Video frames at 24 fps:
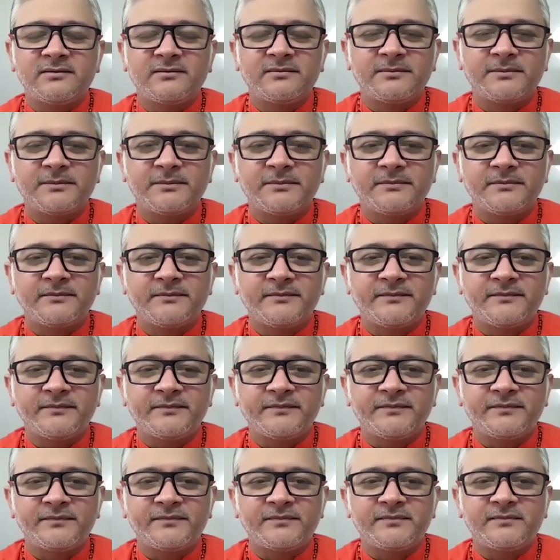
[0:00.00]

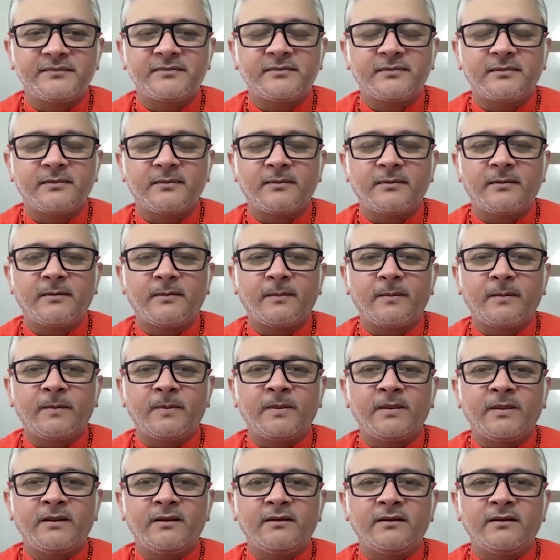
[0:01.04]
(silence)